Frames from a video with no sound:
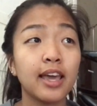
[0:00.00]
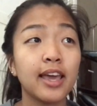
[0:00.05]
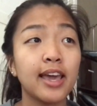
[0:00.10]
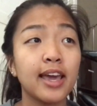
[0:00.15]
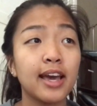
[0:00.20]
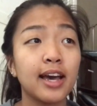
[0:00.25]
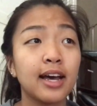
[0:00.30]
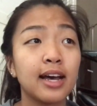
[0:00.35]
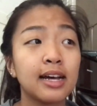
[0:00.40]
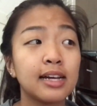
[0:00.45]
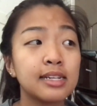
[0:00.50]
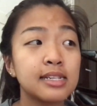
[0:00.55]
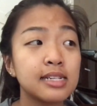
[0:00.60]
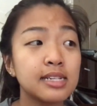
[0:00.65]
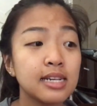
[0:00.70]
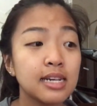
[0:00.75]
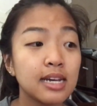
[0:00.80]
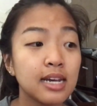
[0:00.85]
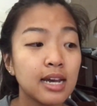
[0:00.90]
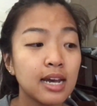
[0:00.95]

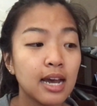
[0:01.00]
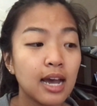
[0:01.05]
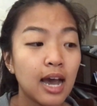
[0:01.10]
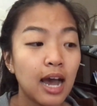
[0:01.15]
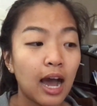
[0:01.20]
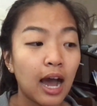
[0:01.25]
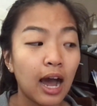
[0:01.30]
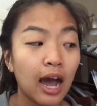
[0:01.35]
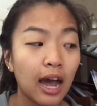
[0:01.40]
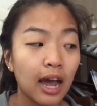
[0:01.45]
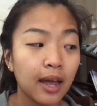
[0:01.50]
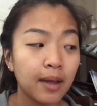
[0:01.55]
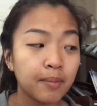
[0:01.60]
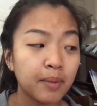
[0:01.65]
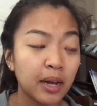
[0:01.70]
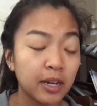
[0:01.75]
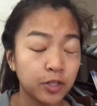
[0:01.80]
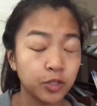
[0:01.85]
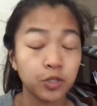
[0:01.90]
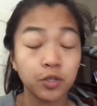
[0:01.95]
and
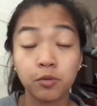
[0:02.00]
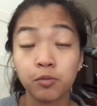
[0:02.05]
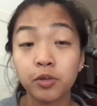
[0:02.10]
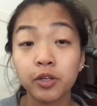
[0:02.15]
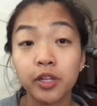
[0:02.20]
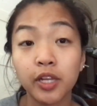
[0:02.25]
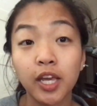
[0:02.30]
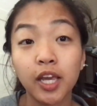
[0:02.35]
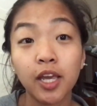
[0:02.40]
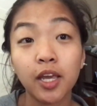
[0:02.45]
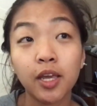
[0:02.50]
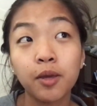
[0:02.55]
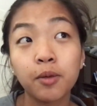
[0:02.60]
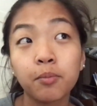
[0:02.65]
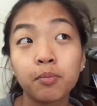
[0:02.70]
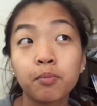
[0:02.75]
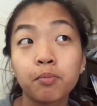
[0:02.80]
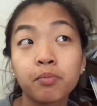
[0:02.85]
I'm actually really